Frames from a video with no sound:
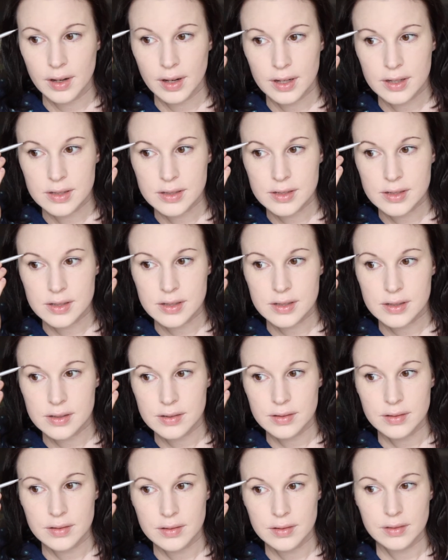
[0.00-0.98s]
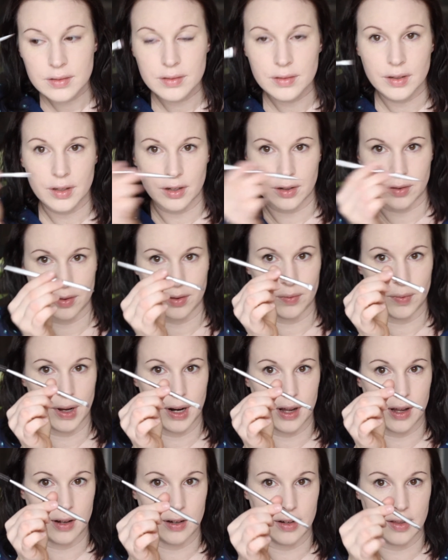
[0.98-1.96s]
Has, you know, on one
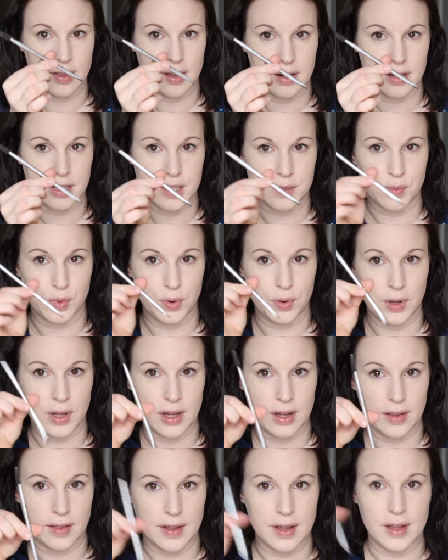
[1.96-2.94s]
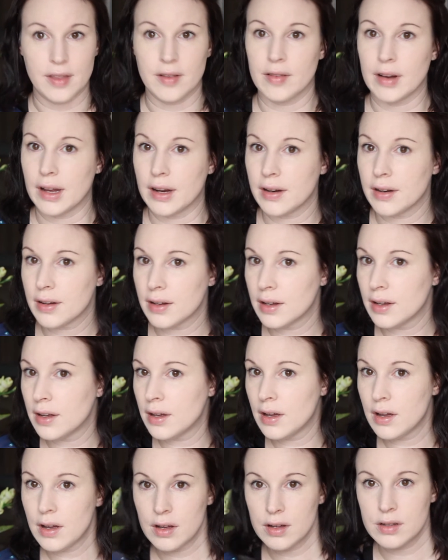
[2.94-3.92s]
end and then a spoolie on the other end.
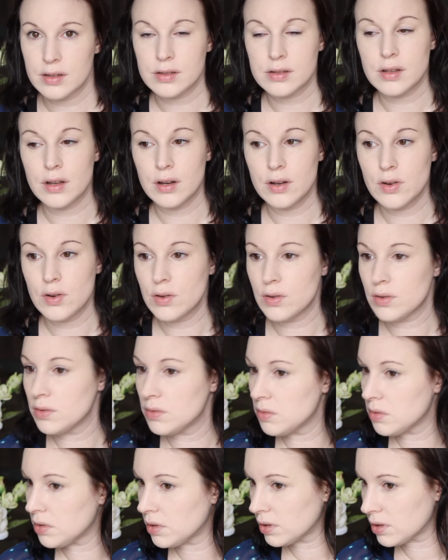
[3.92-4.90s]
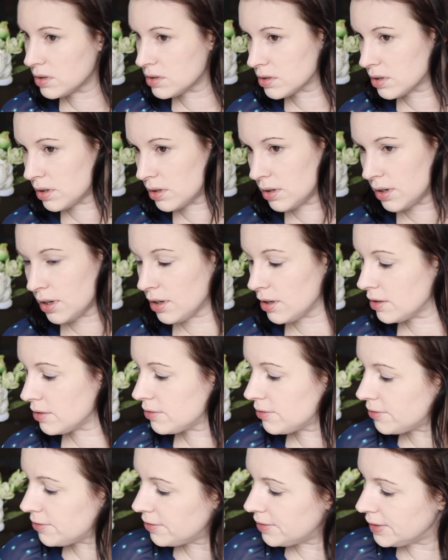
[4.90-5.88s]
So I think that's good
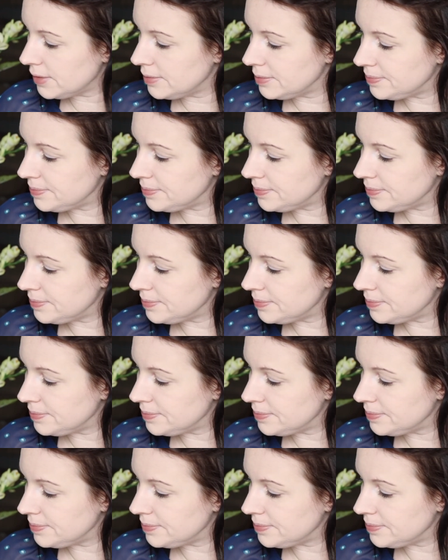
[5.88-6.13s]
enough.